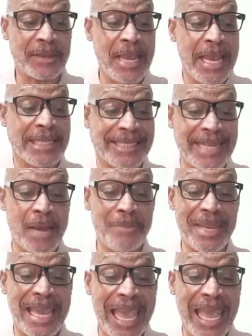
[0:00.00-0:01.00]
shall
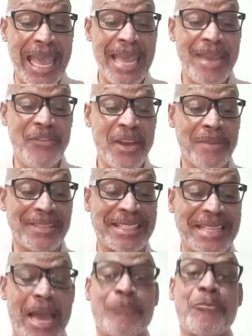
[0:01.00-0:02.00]
behave
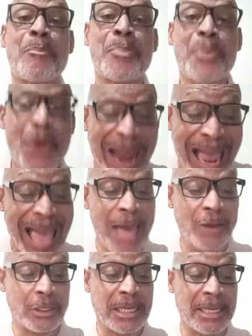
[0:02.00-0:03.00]
himself
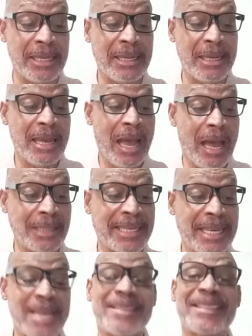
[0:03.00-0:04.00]
proudly
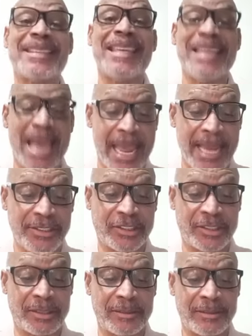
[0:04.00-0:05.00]
against the
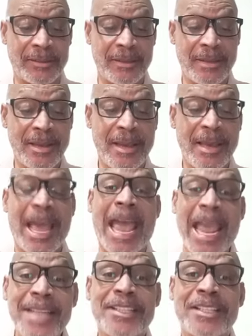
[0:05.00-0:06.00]
ancient
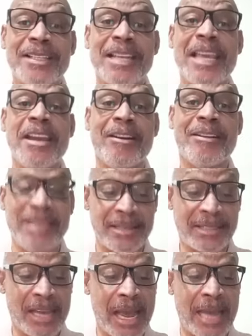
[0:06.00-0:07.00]
Ancient here in
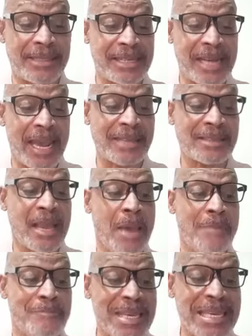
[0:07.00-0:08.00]
this context
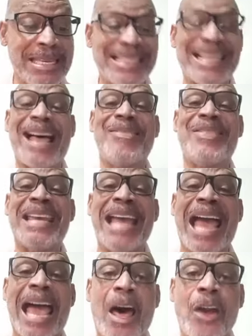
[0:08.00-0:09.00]
means
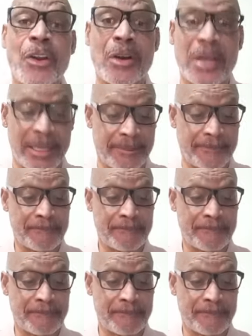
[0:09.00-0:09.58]
the elderly.